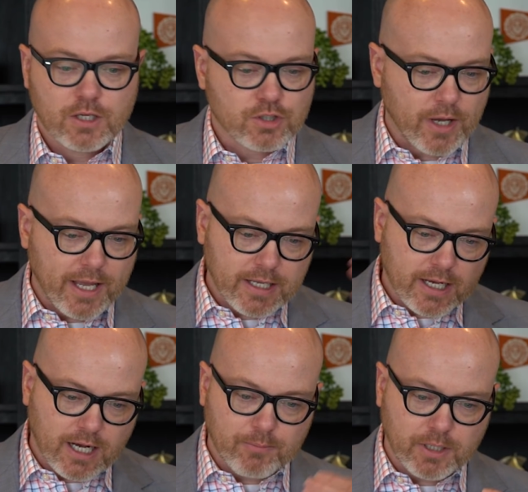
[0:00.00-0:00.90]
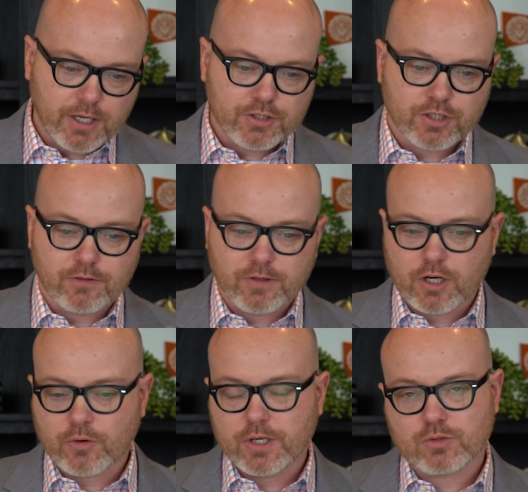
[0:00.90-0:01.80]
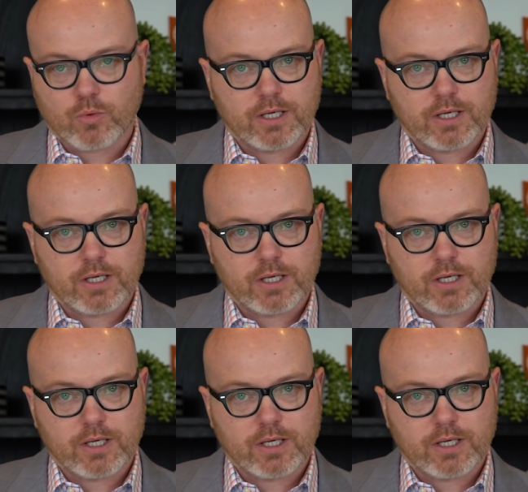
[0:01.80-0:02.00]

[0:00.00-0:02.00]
So any combination of increased